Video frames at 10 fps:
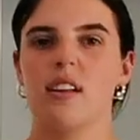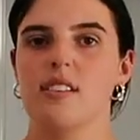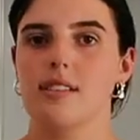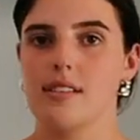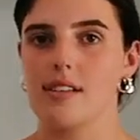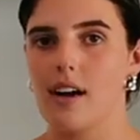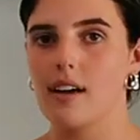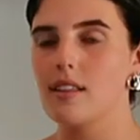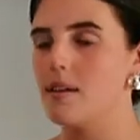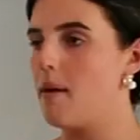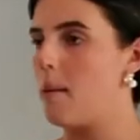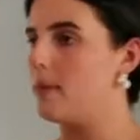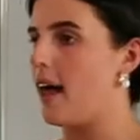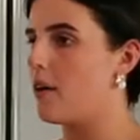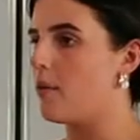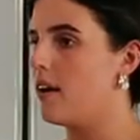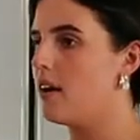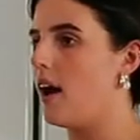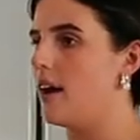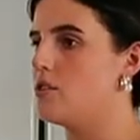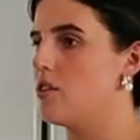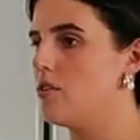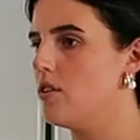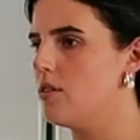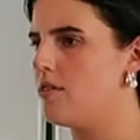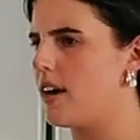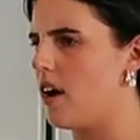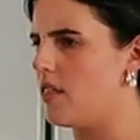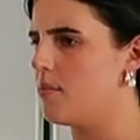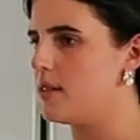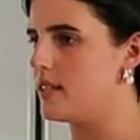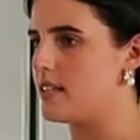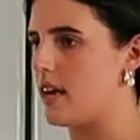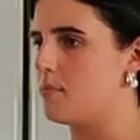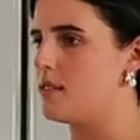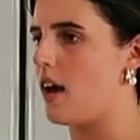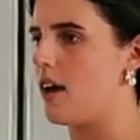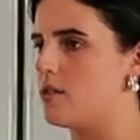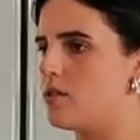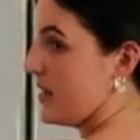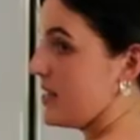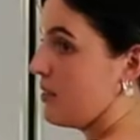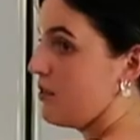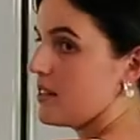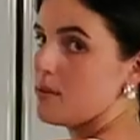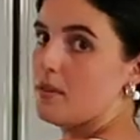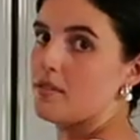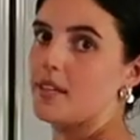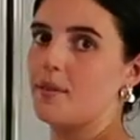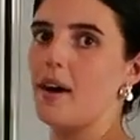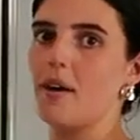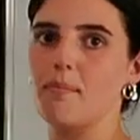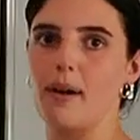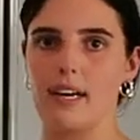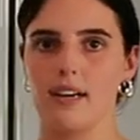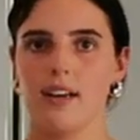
snugger than my black one. I don't know if I got them in the same size. It still fits me really well, but